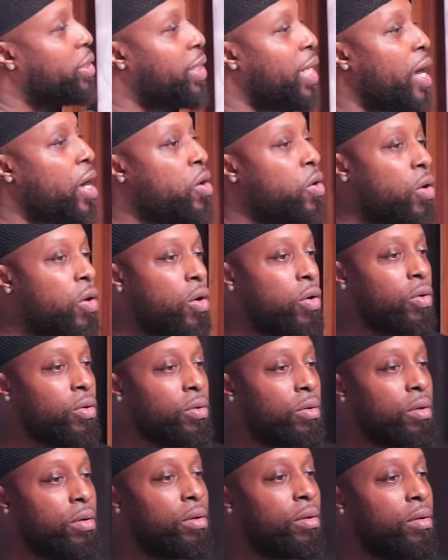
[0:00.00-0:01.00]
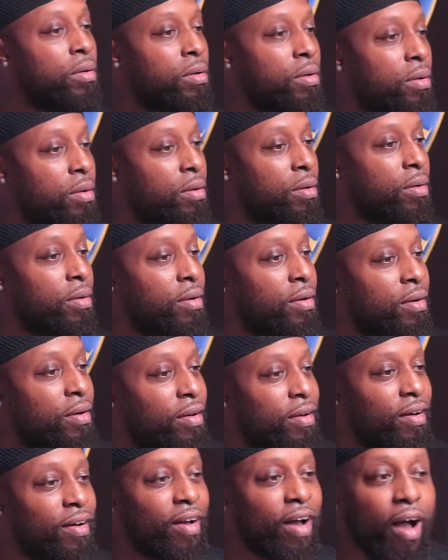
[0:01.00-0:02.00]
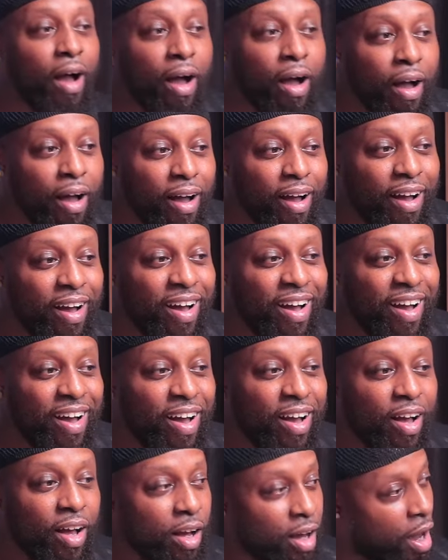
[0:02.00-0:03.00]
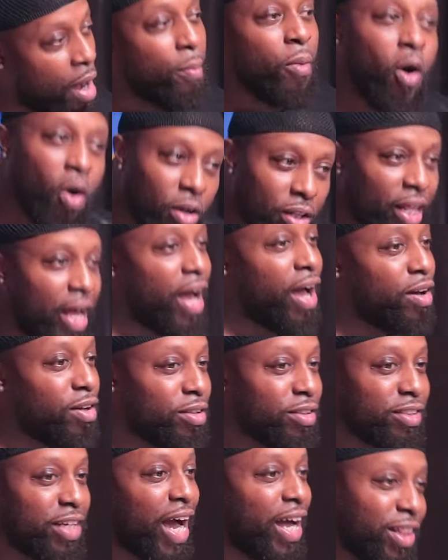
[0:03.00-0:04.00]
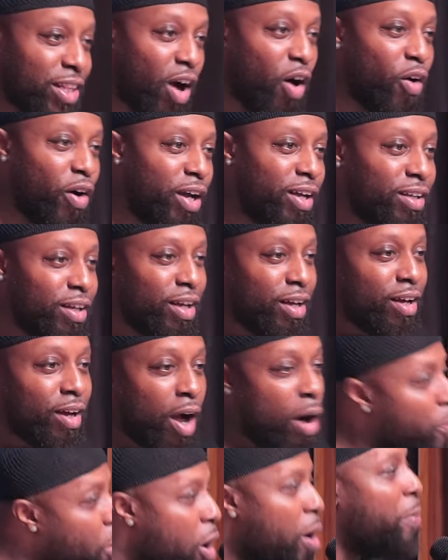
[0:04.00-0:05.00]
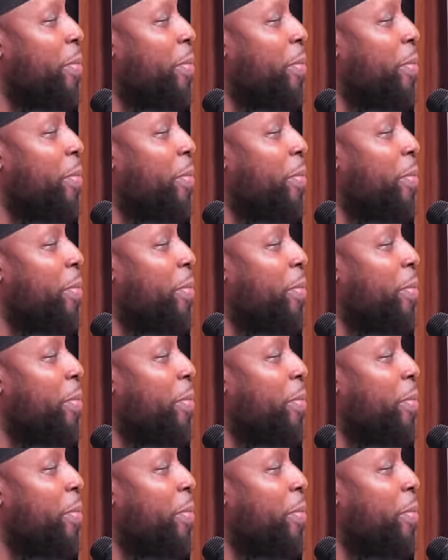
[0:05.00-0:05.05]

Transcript: that called? Huh? Come on now, y'all know it. Come on,